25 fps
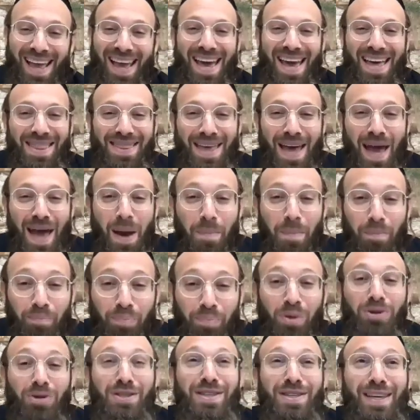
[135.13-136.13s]
And that
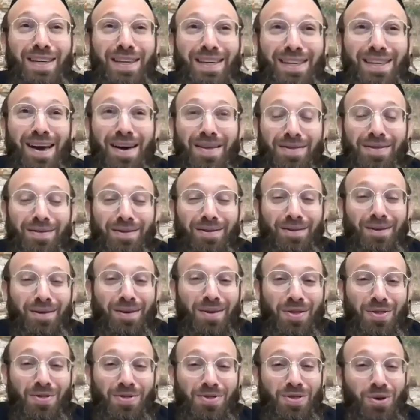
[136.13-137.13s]
put together
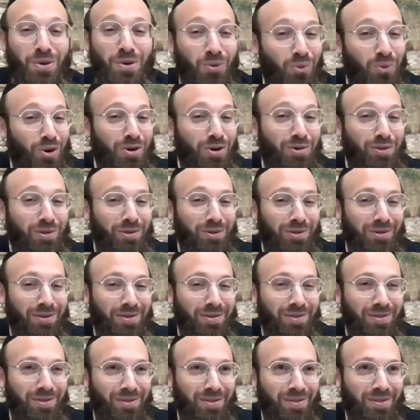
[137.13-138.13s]
the world.
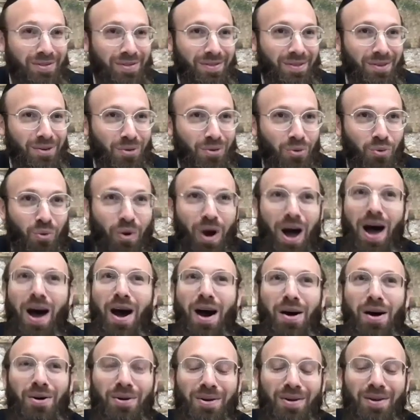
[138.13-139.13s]

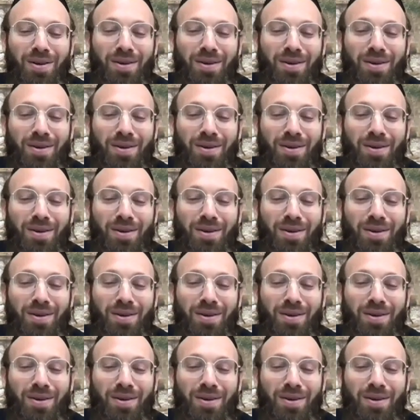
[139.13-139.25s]
Wow.